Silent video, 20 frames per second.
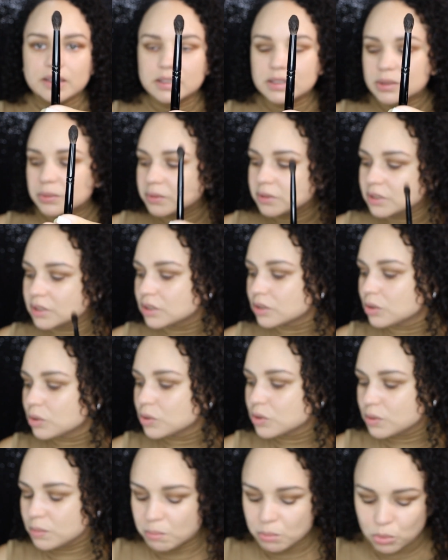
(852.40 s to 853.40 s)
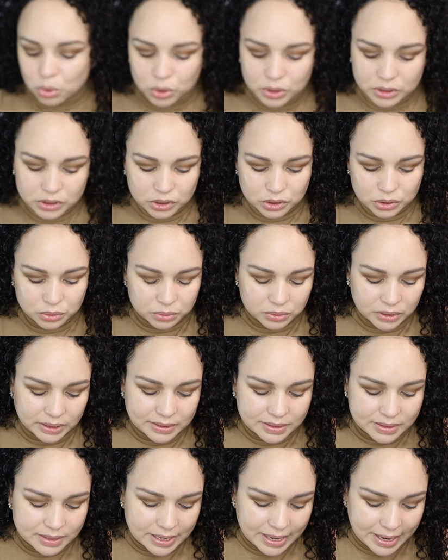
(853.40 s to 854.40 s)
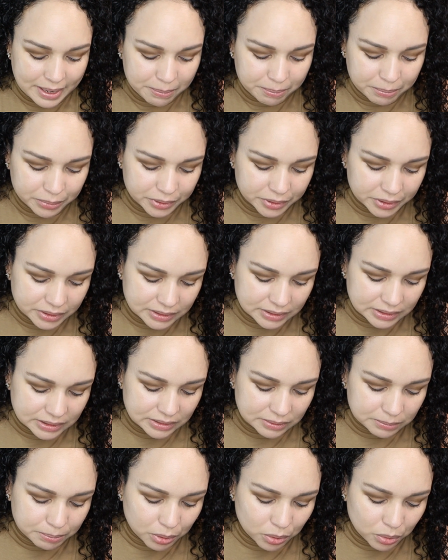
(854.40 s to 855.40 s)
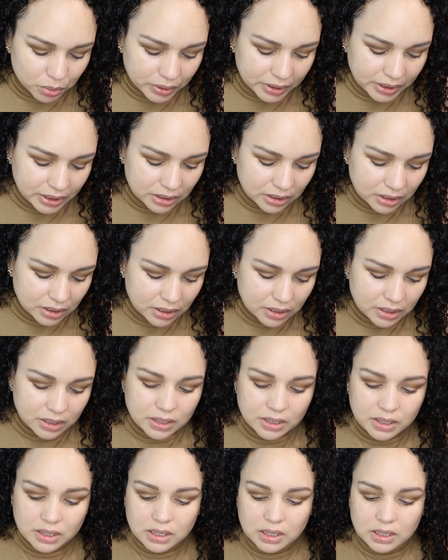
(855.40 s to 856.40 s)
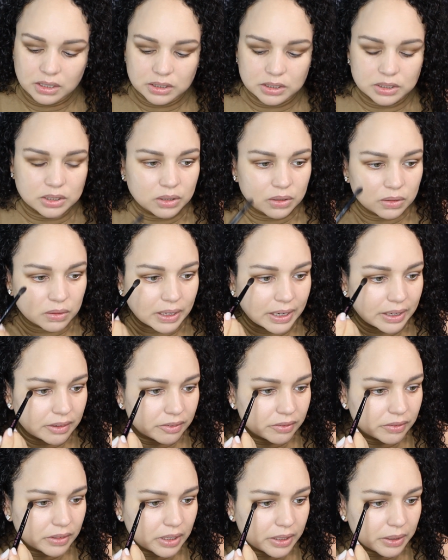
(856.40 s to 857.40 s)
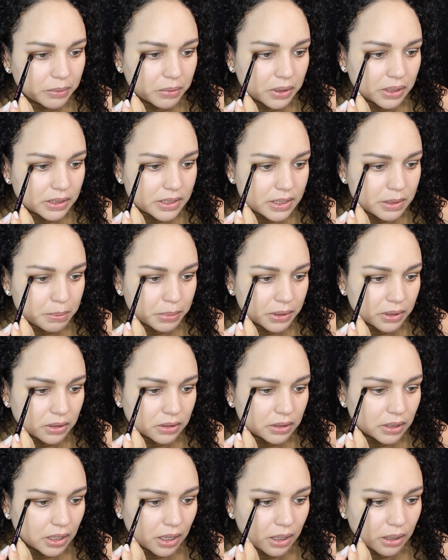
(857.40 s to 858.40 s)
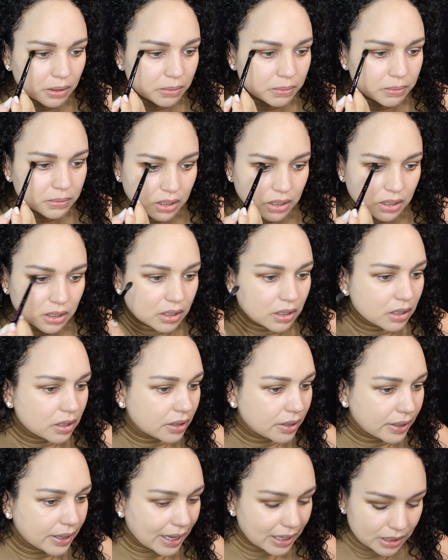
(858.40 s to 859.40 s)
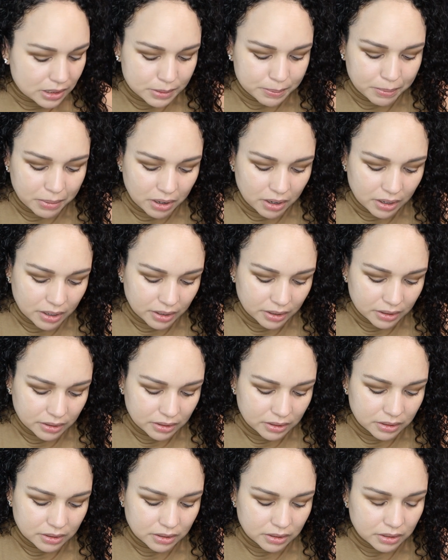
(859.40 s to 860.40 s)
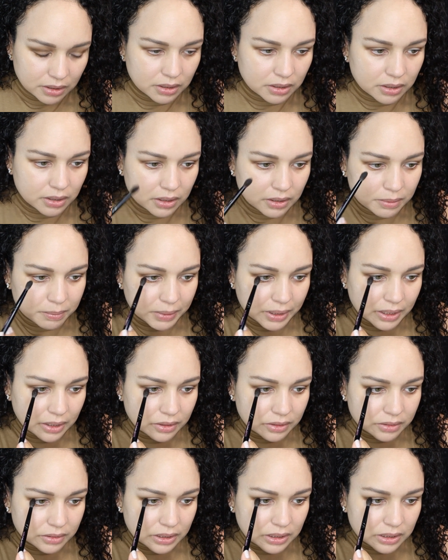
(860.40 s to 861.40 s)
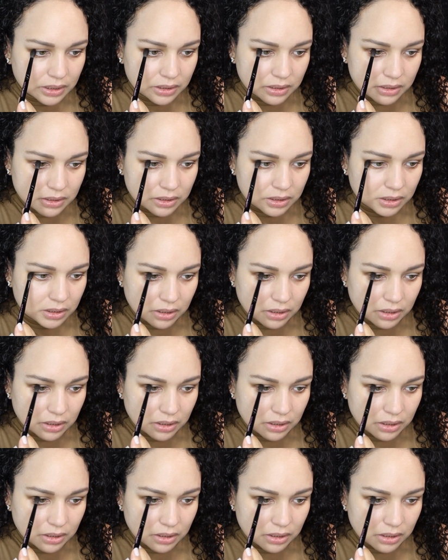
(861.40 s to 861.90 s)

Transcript: this one just goes more to a tapered point. So I really want to build up Gaspar in my crease.